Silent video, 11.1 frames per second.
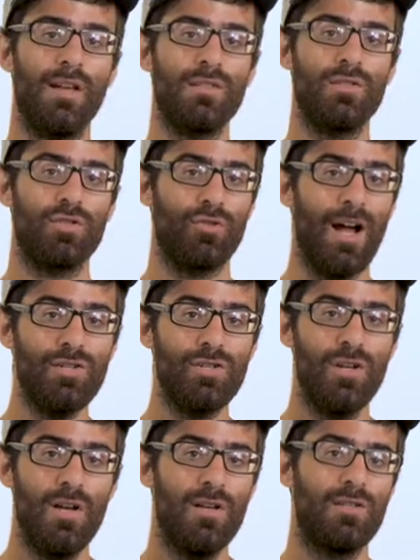doesn't stretch,
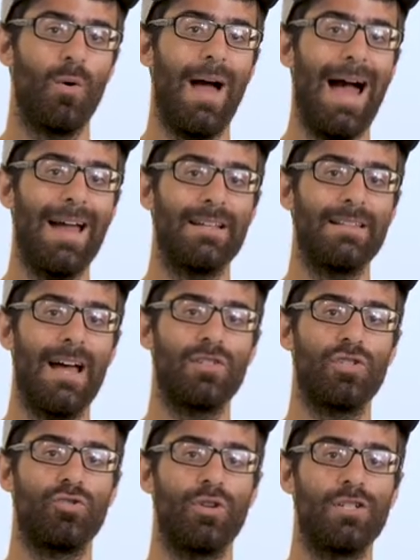so adding that
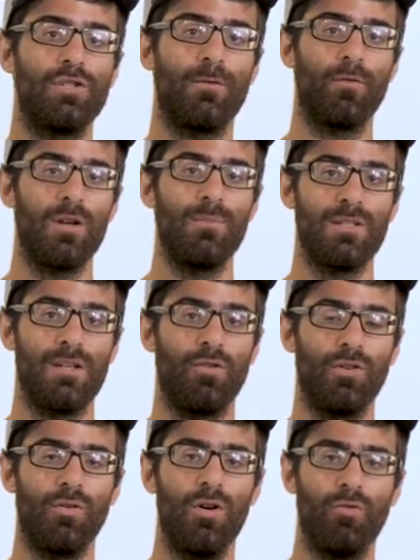stretch-free
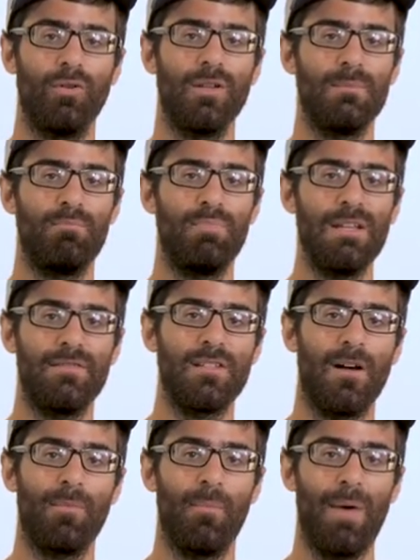material really beefs
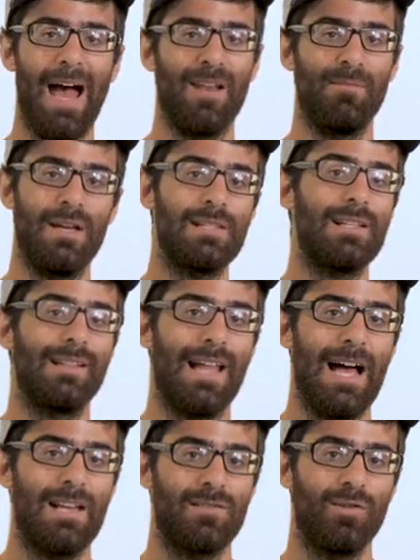up the pad and makes it
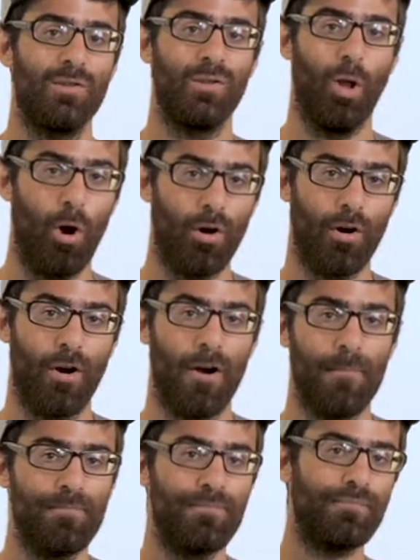last longer.